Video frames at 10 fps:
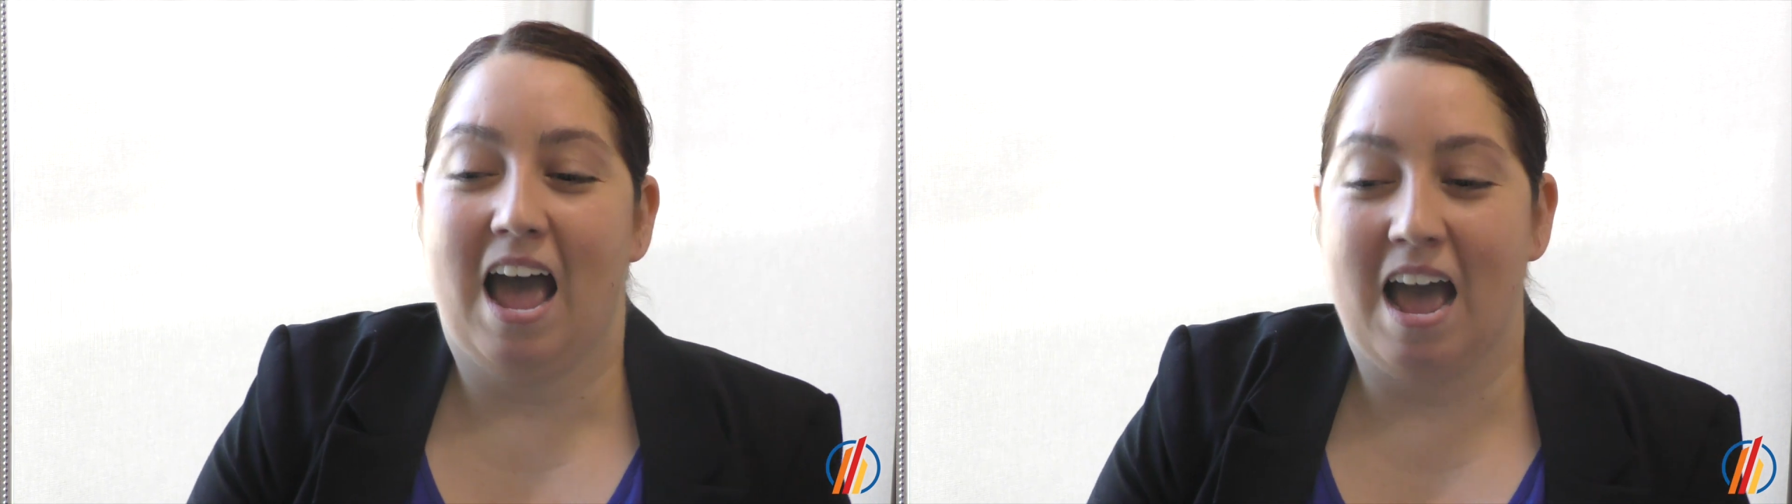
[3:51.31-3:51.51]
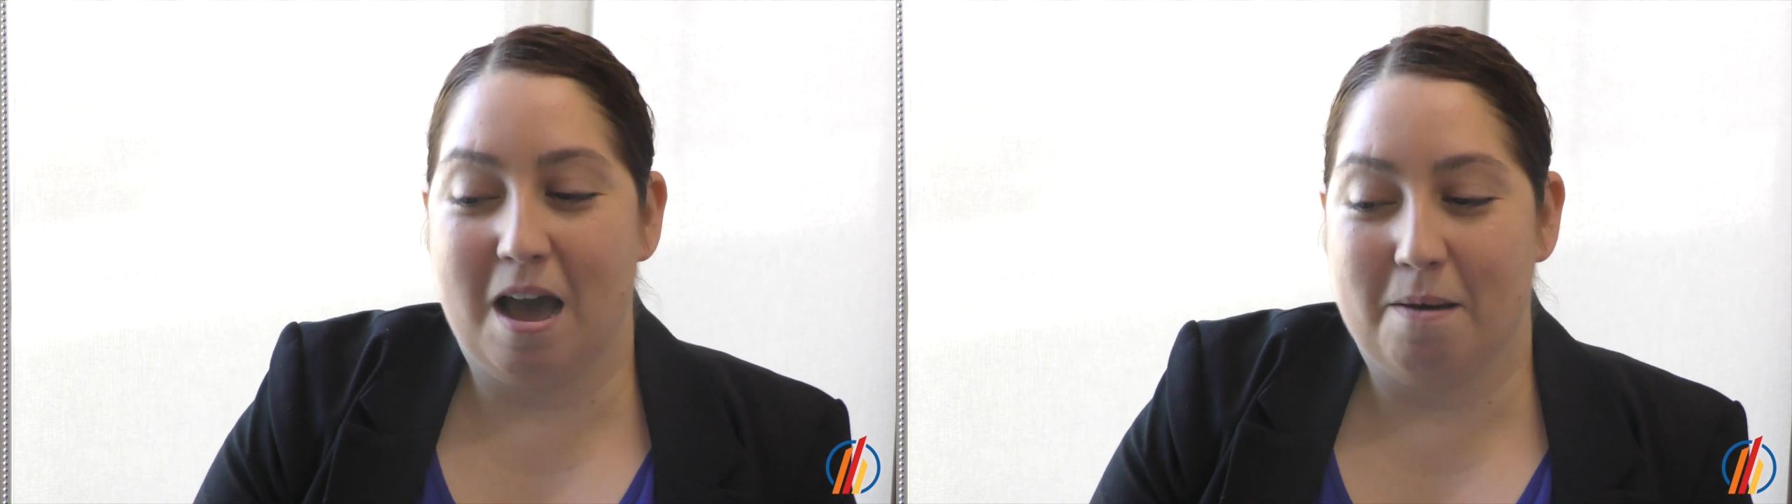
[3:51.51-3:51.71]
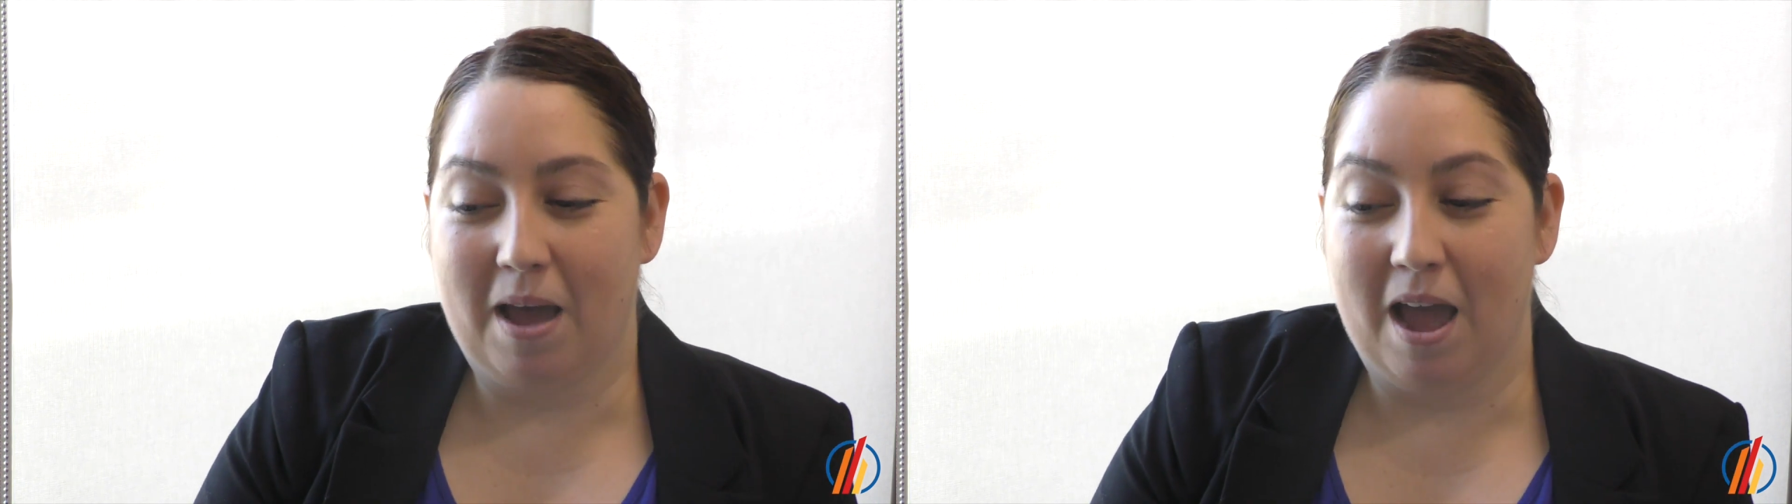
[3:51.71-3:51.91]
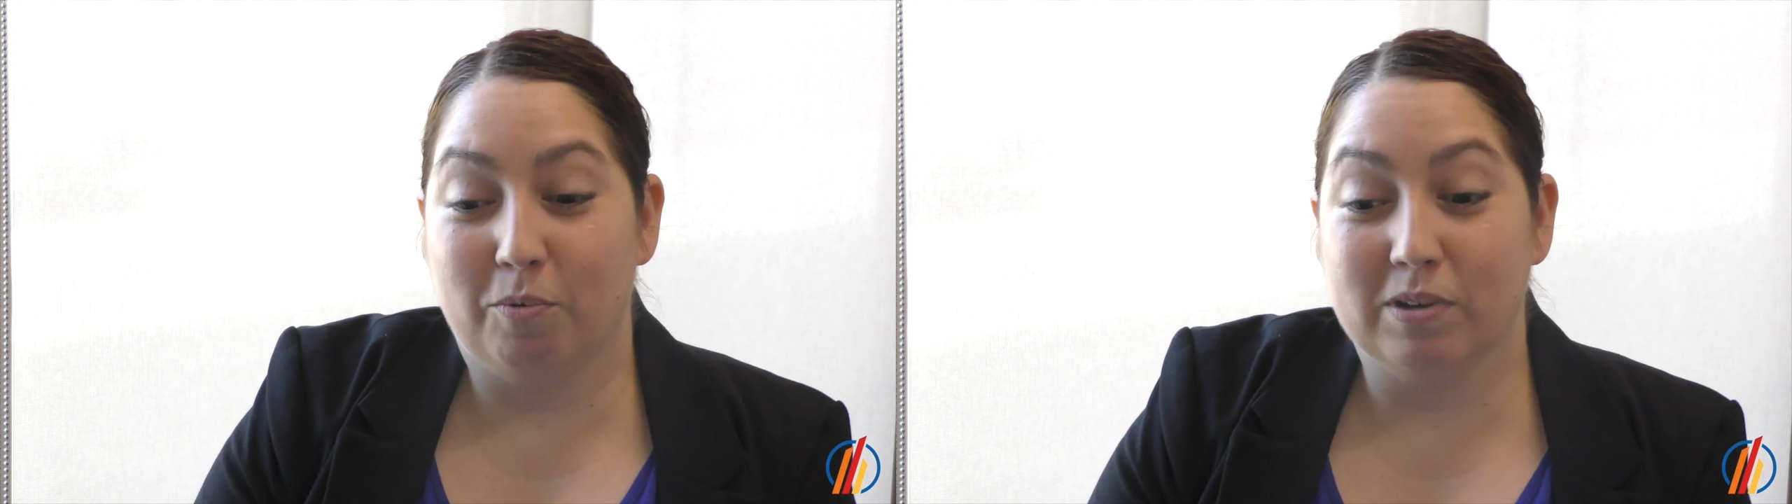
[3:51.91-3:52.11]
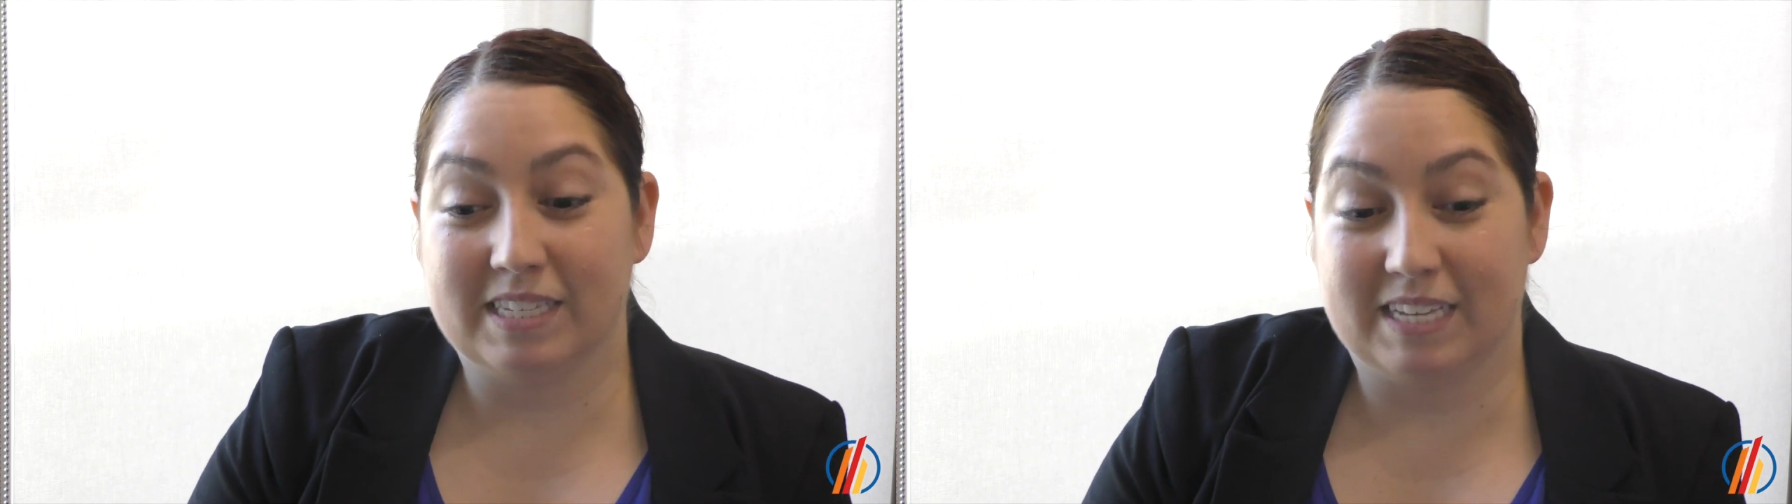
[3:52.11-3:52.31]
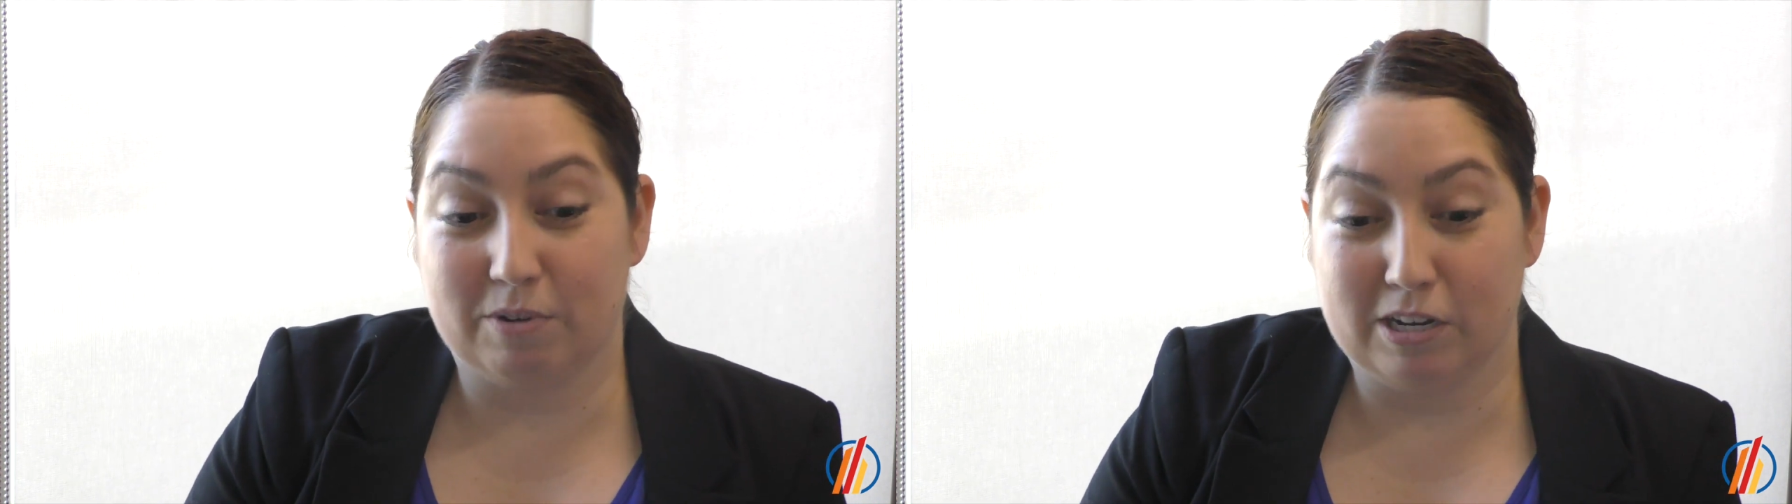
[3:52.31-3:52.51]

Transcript: I will say